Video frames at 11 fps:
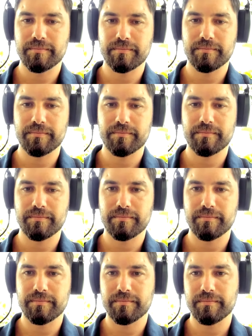
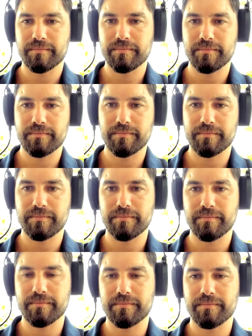
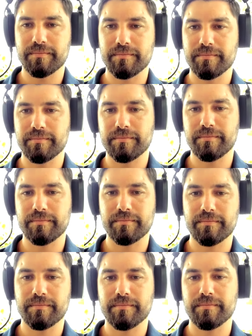
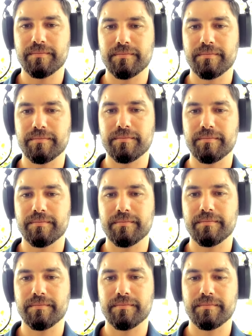
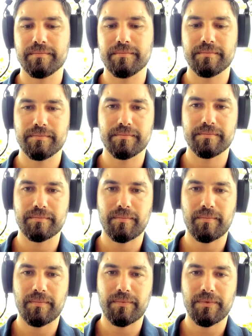
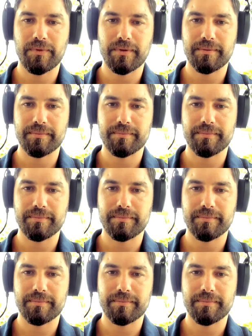[no speech]